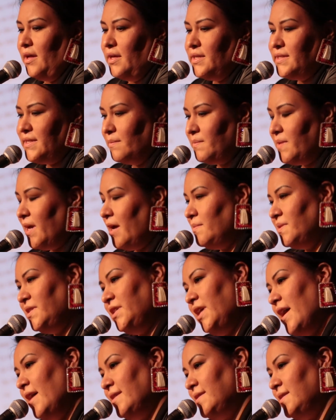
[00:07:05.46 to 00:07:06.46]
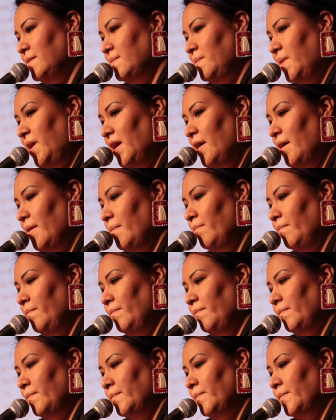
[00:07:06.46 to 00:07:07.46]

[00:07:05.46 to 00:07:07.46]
Sometimes she asks me, why